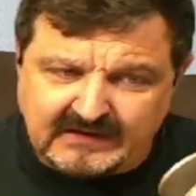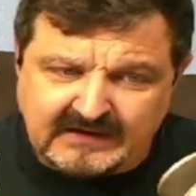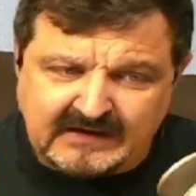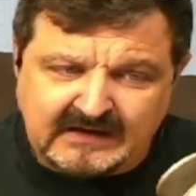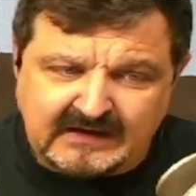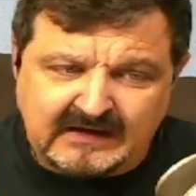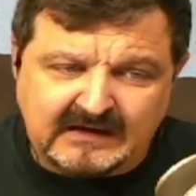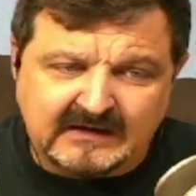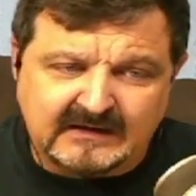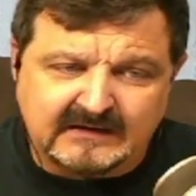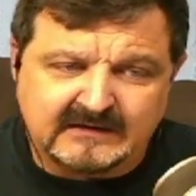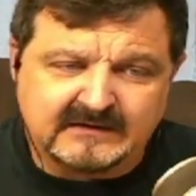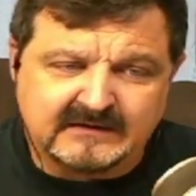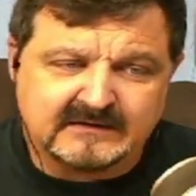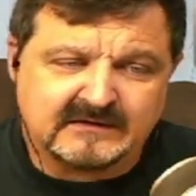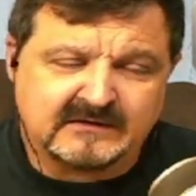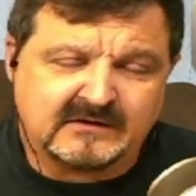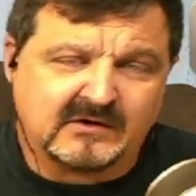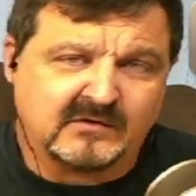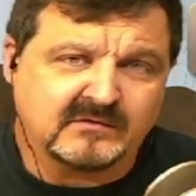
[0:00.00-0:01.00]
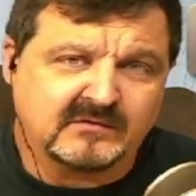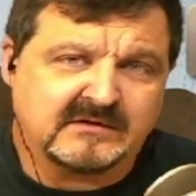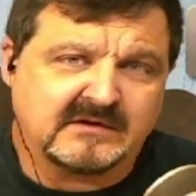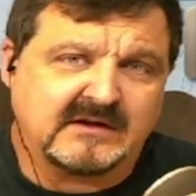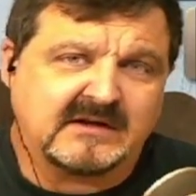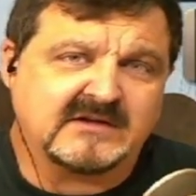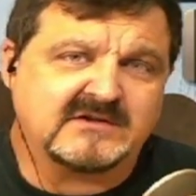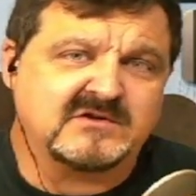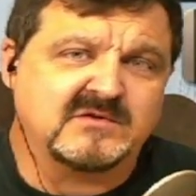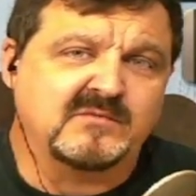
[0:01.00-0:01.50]
And, you know,
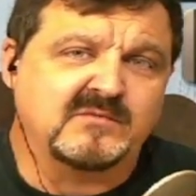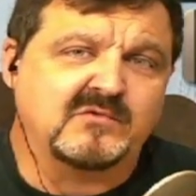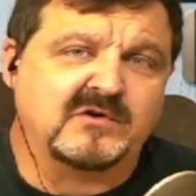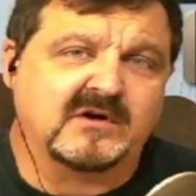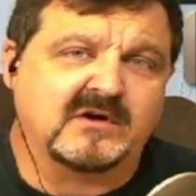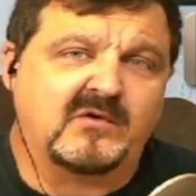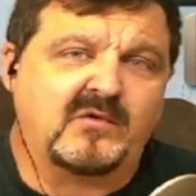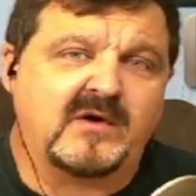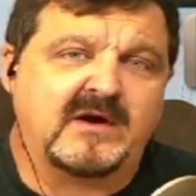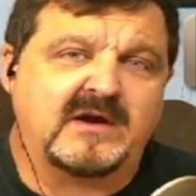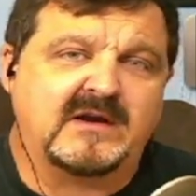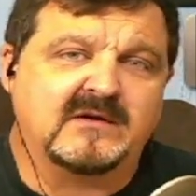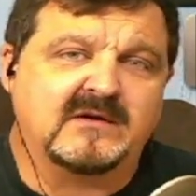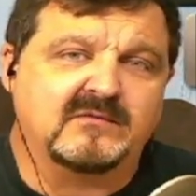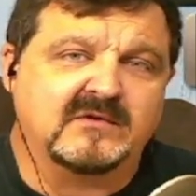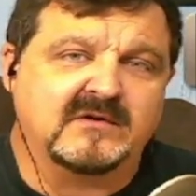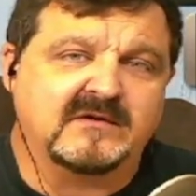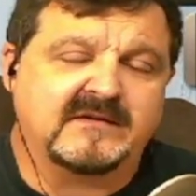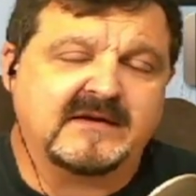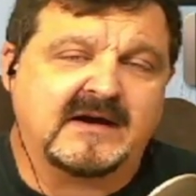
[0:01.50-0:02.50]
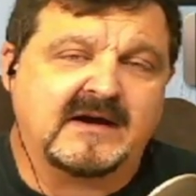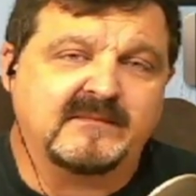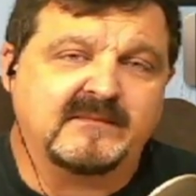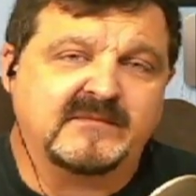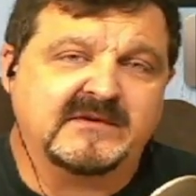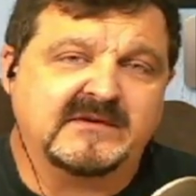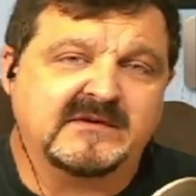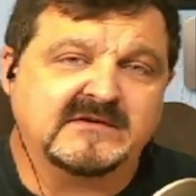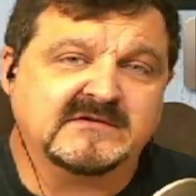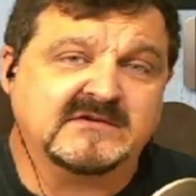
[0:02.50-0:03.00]
to get you more acquainted with that.
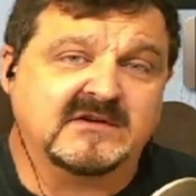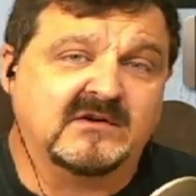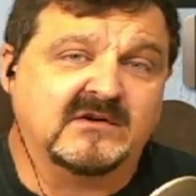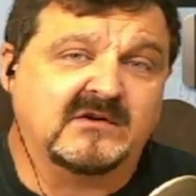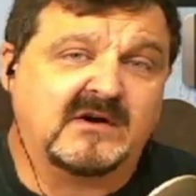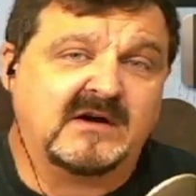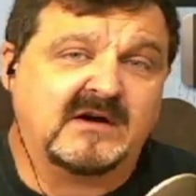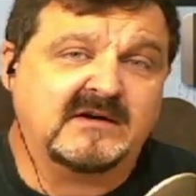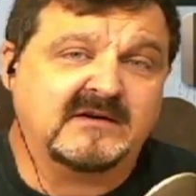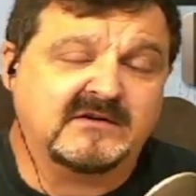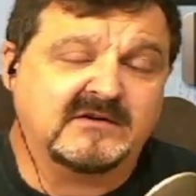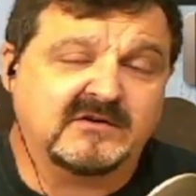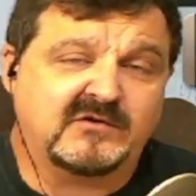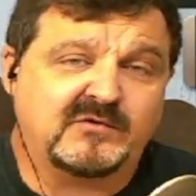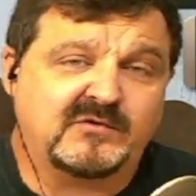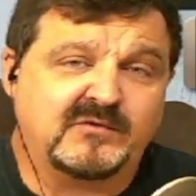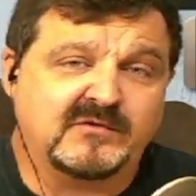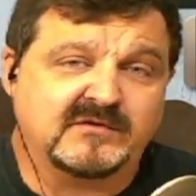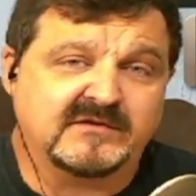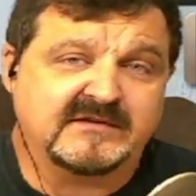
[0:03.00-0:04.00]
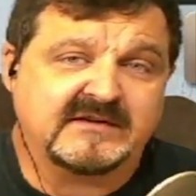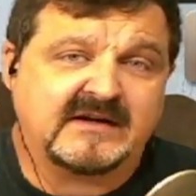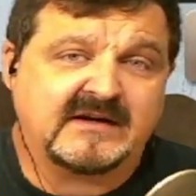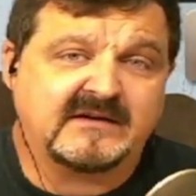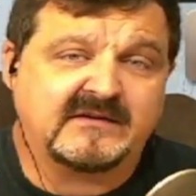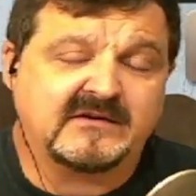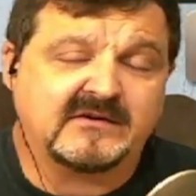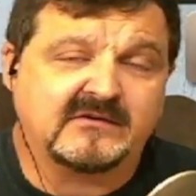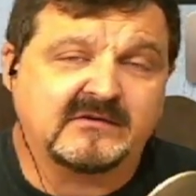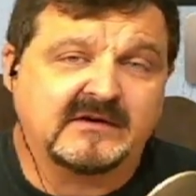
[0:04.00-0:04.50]
But there's a lot of tutorials
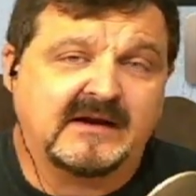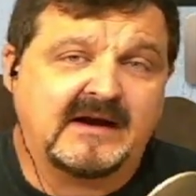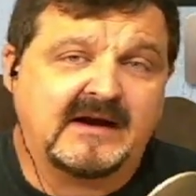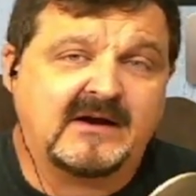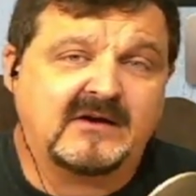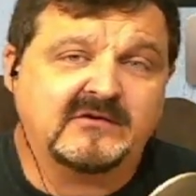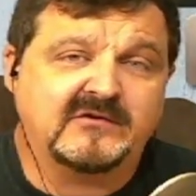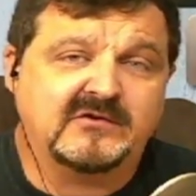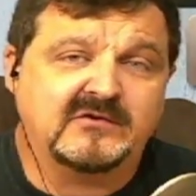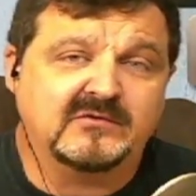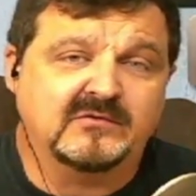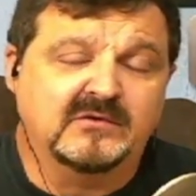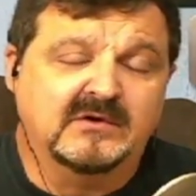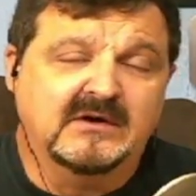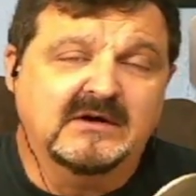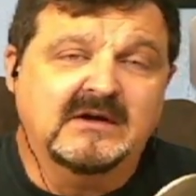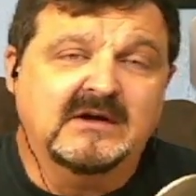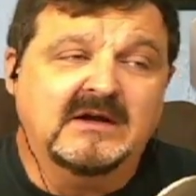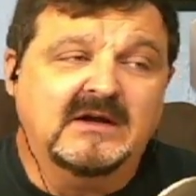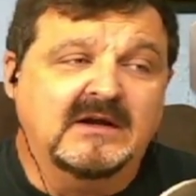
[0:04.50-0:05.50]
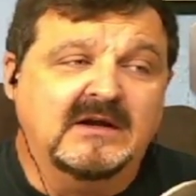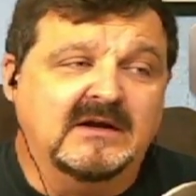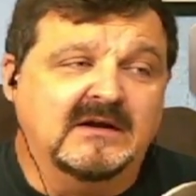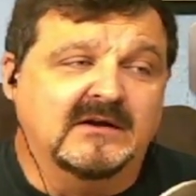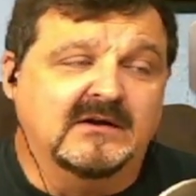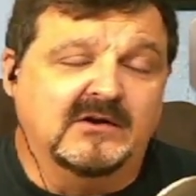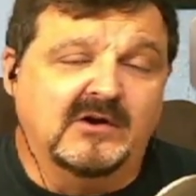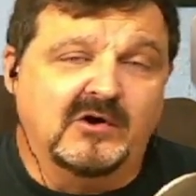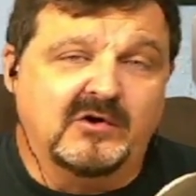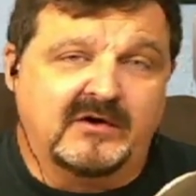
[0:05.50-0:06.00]
out there on how to
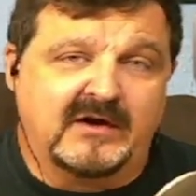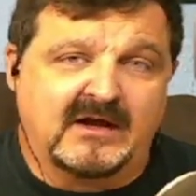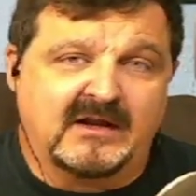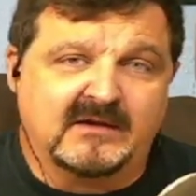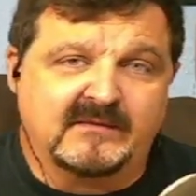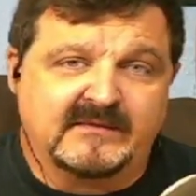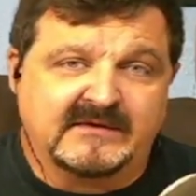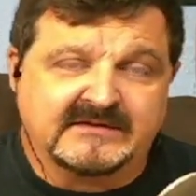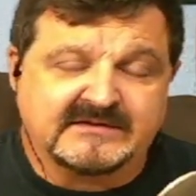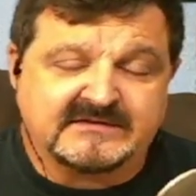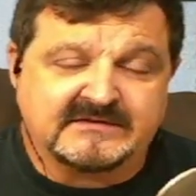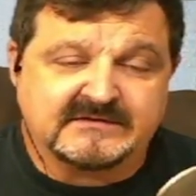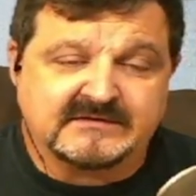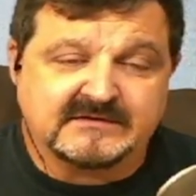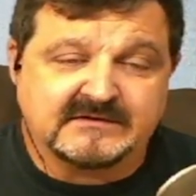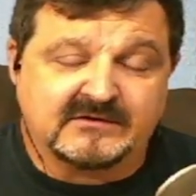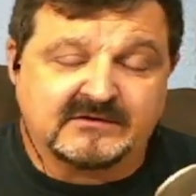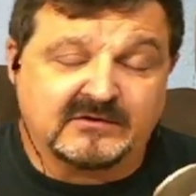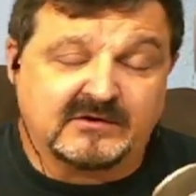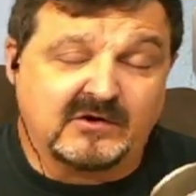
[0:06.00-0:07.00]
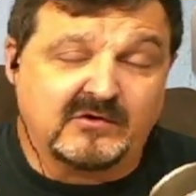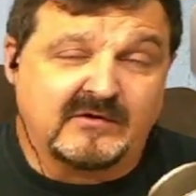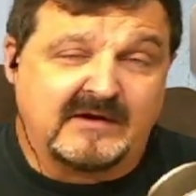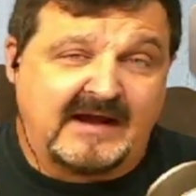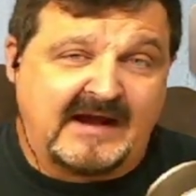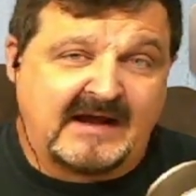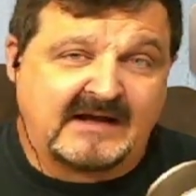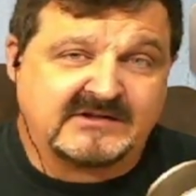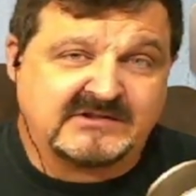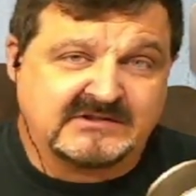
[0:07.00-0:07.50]
load elements or load
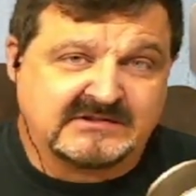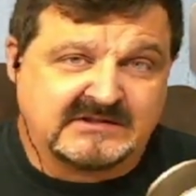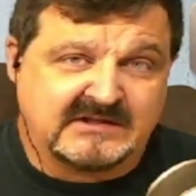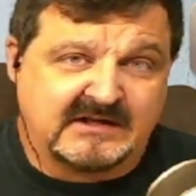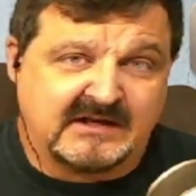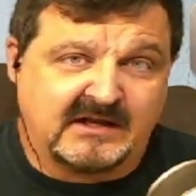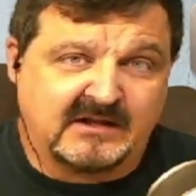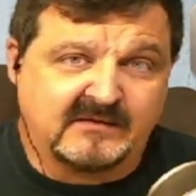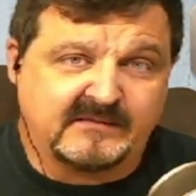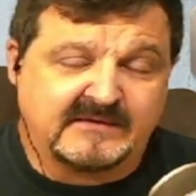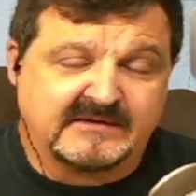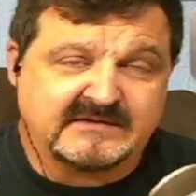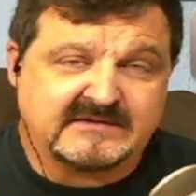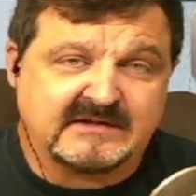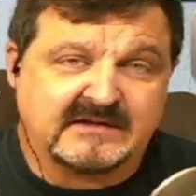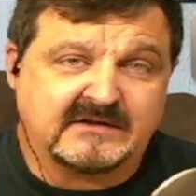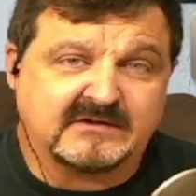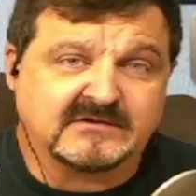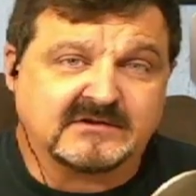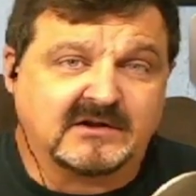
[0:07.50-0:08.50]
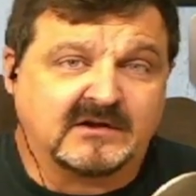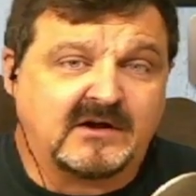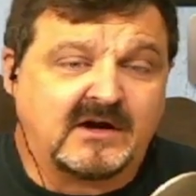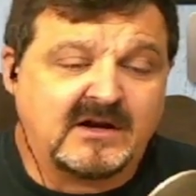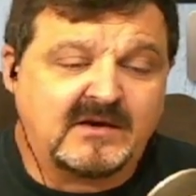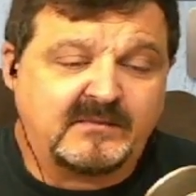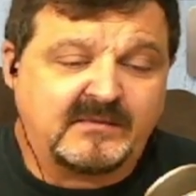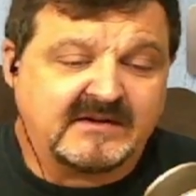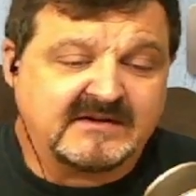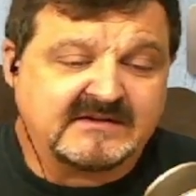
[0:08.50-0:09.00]
actions in Elements. And there's a
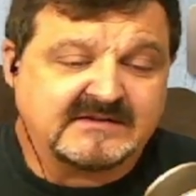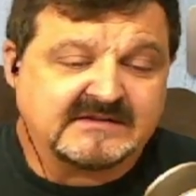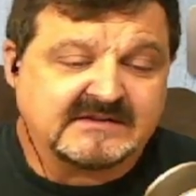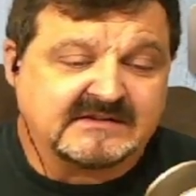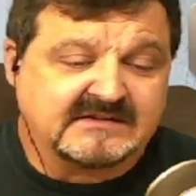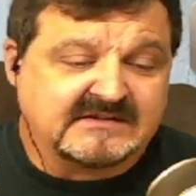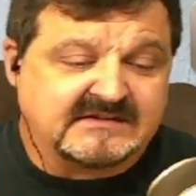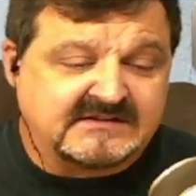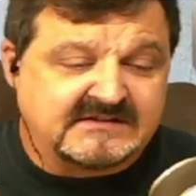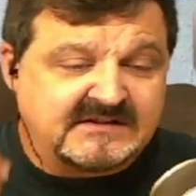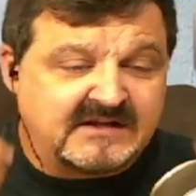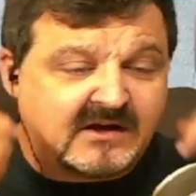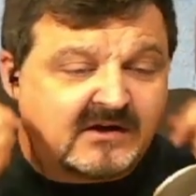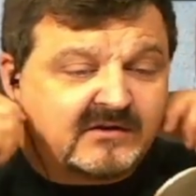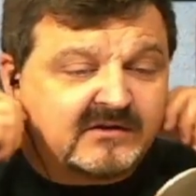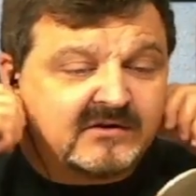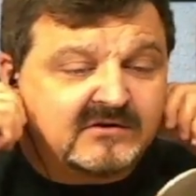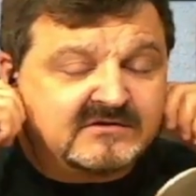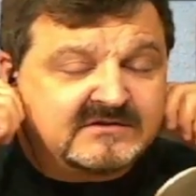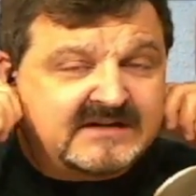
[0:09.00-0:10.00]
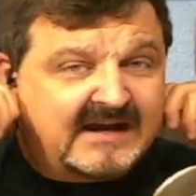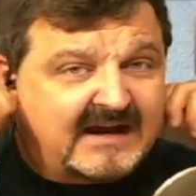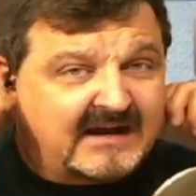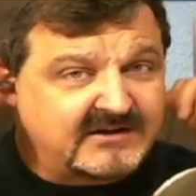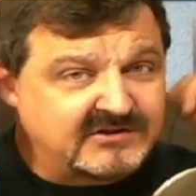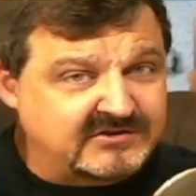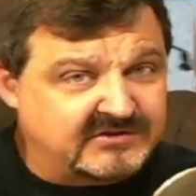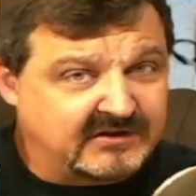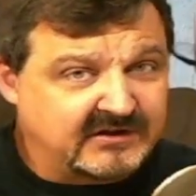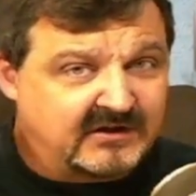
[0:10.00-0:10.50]
lot of places that sell those
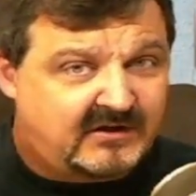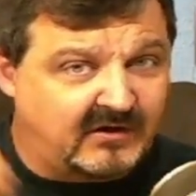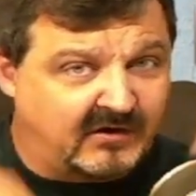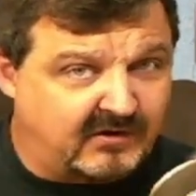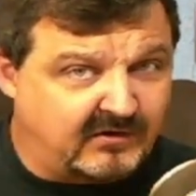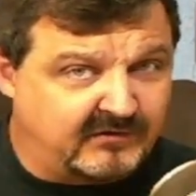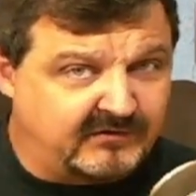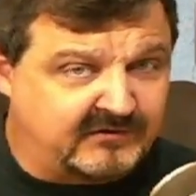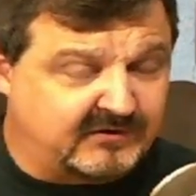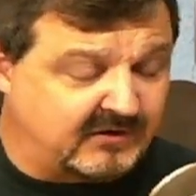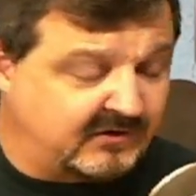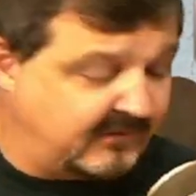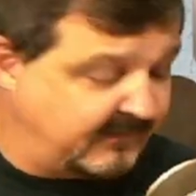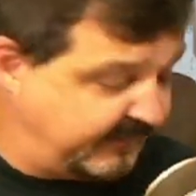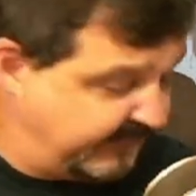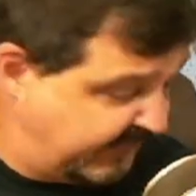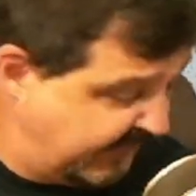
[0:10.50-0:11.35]
actually also.